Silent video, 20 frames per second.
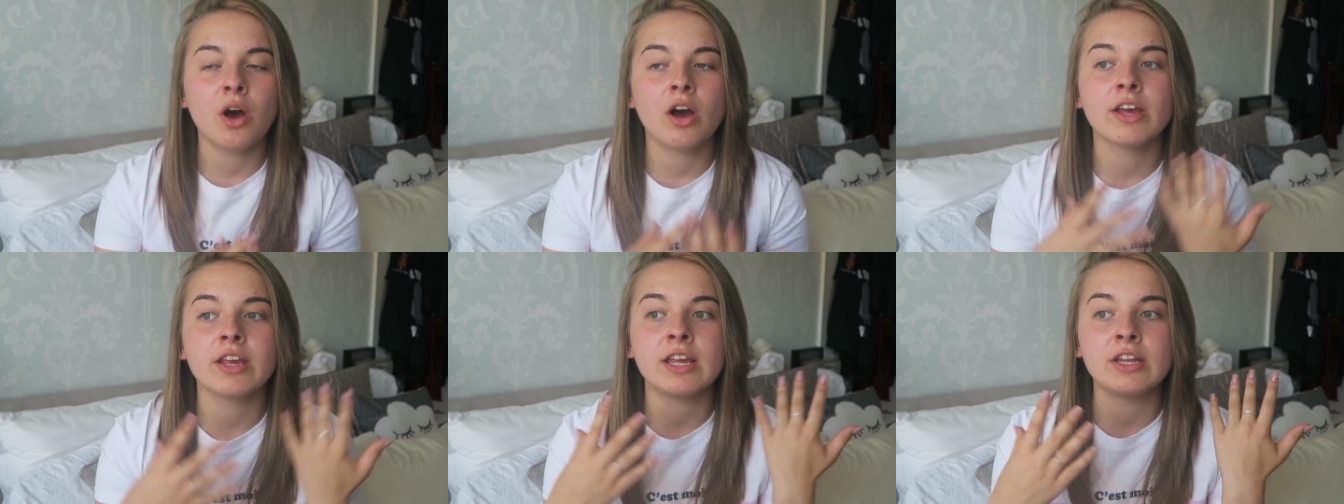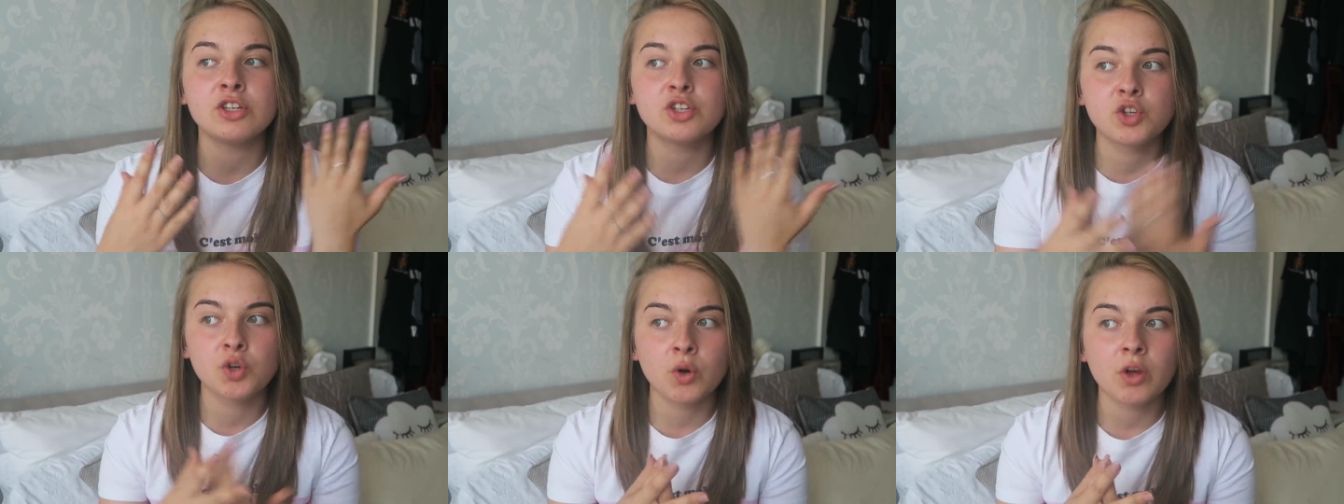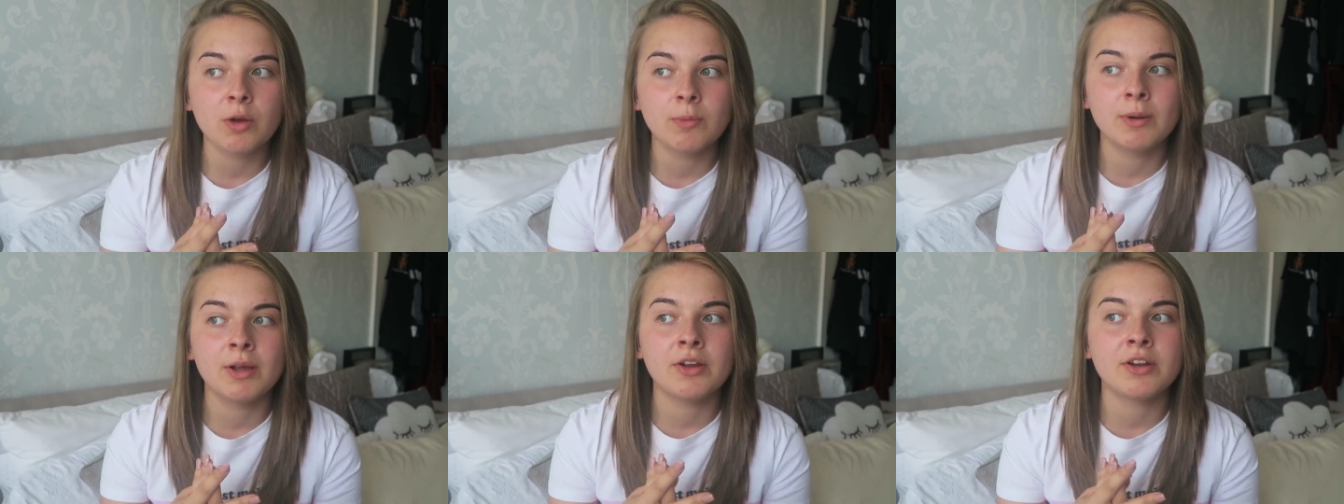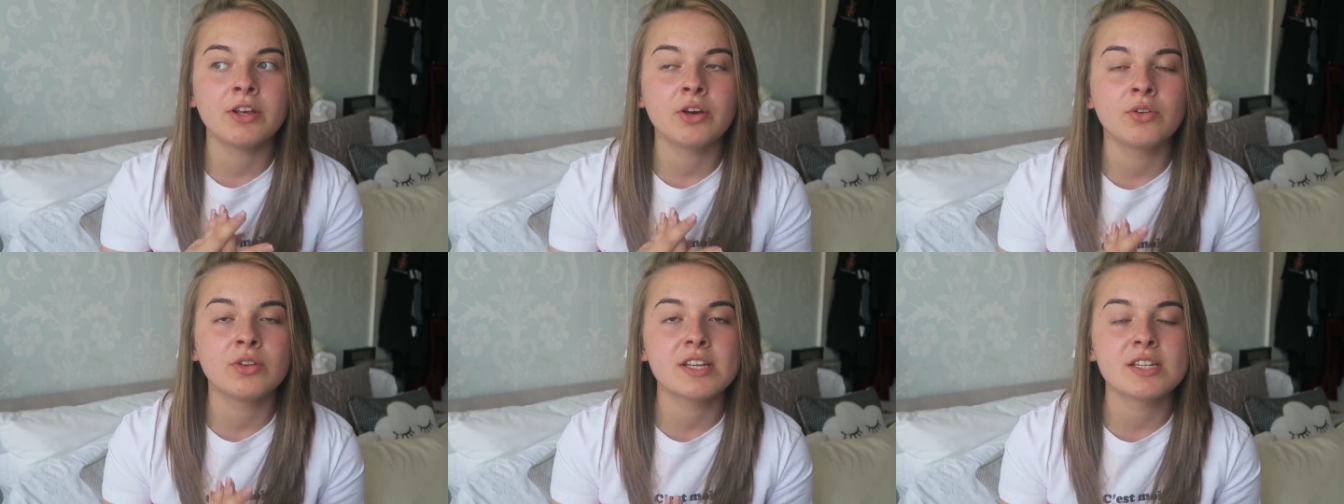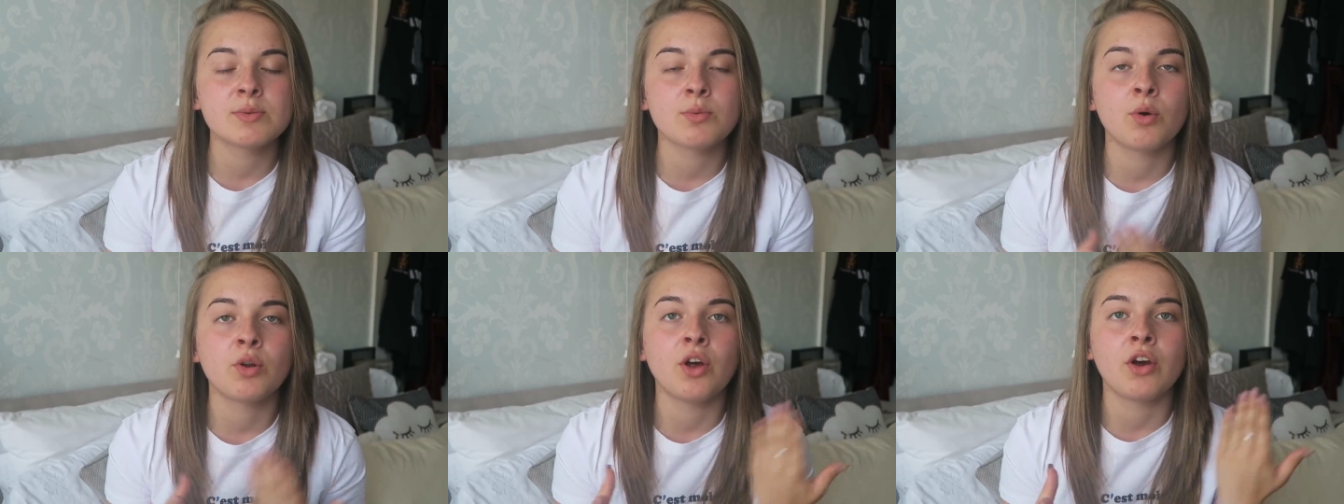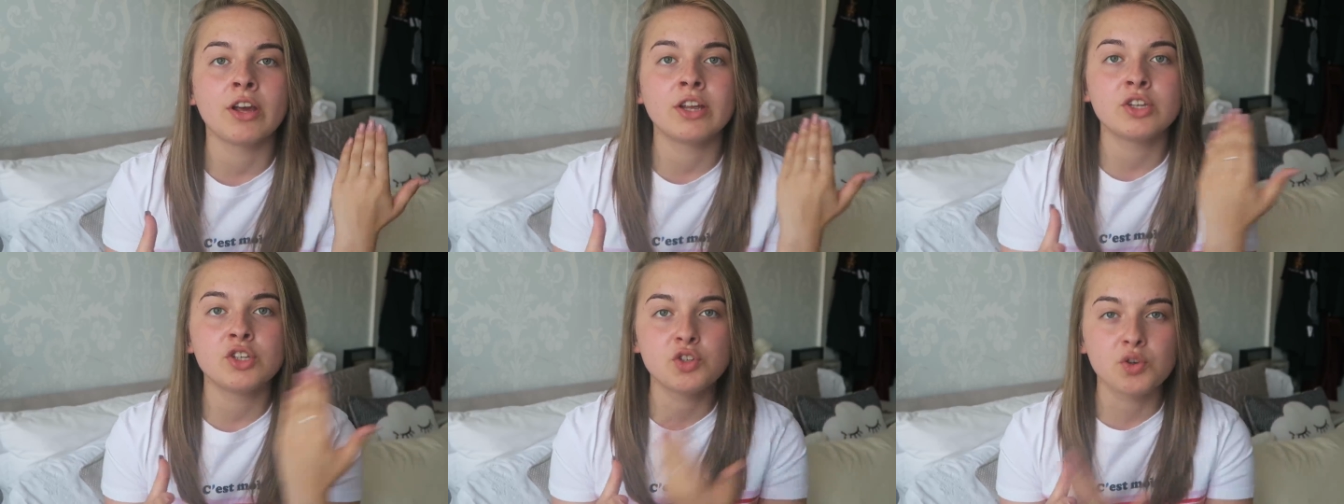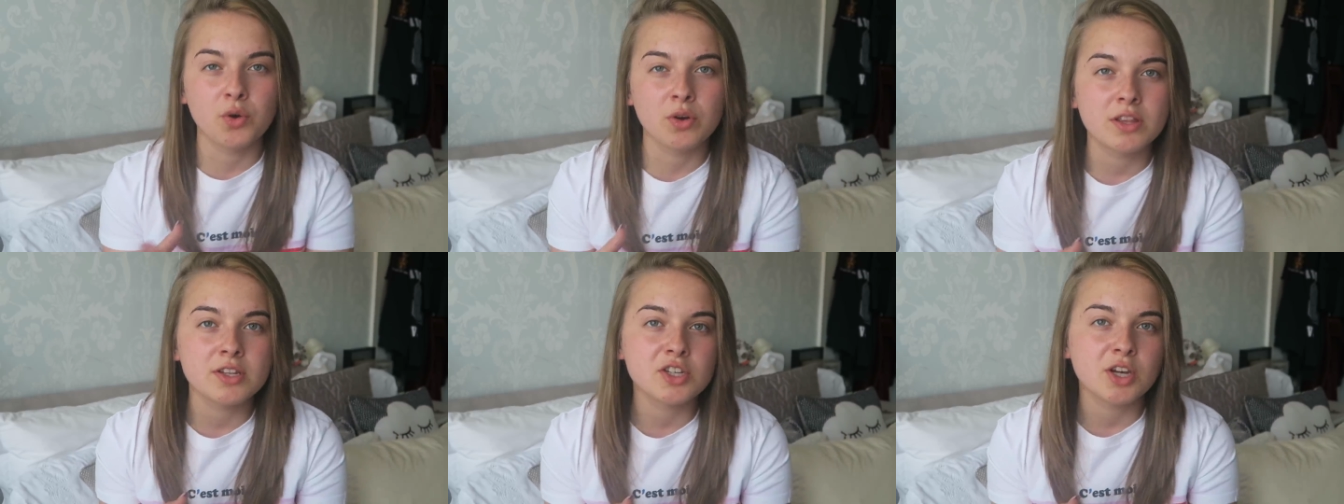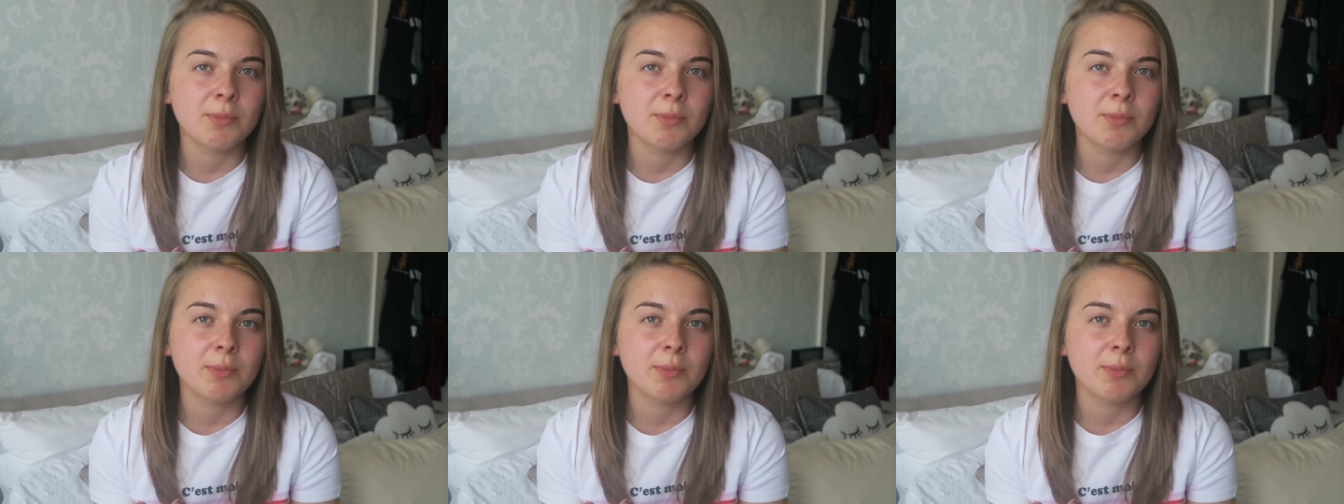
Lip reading: I enjoy uploading on this one. I enjoy the